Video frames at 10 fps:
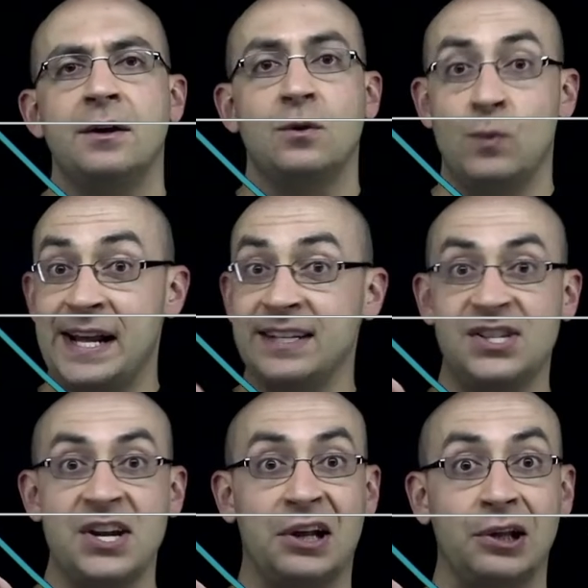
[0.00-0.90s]
we can
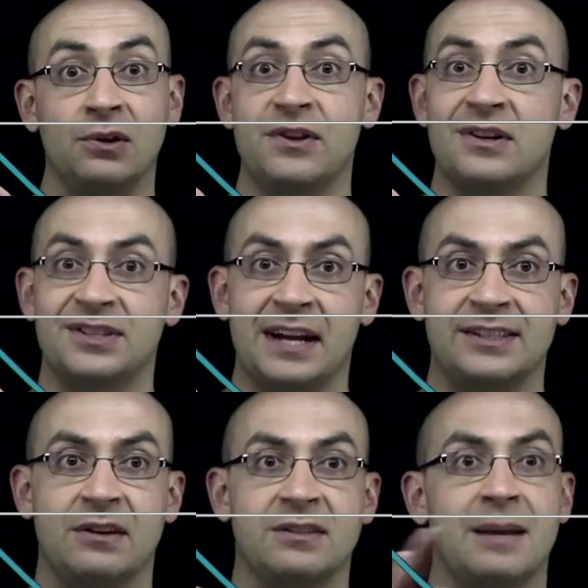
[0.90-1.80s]
see clearly there's an
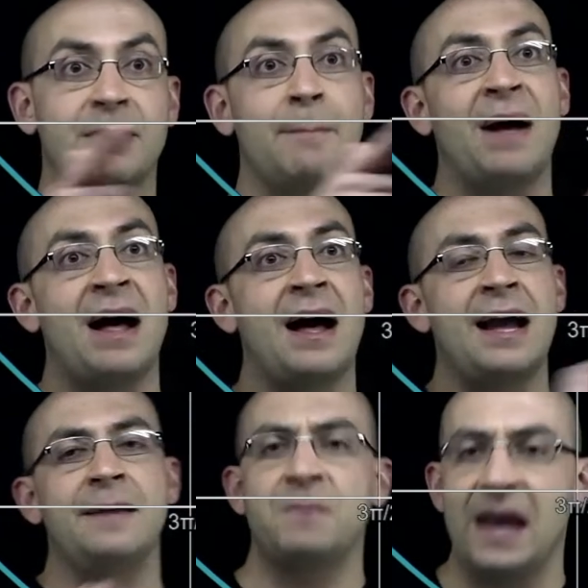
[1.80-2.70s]
x-intercept at
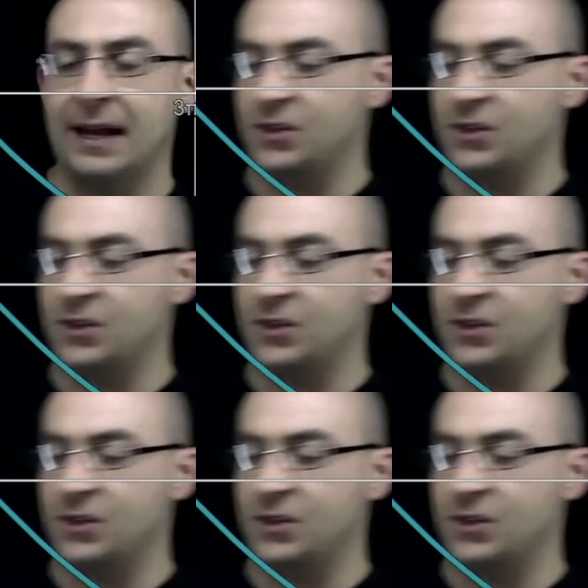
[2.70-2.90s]
pi and